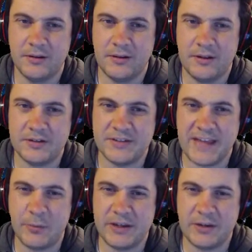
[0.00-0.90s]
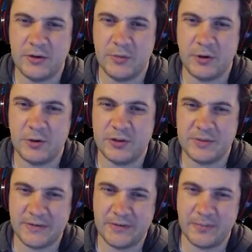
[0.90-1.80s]
Is that why you approached
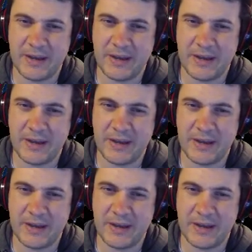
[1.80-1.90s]
me from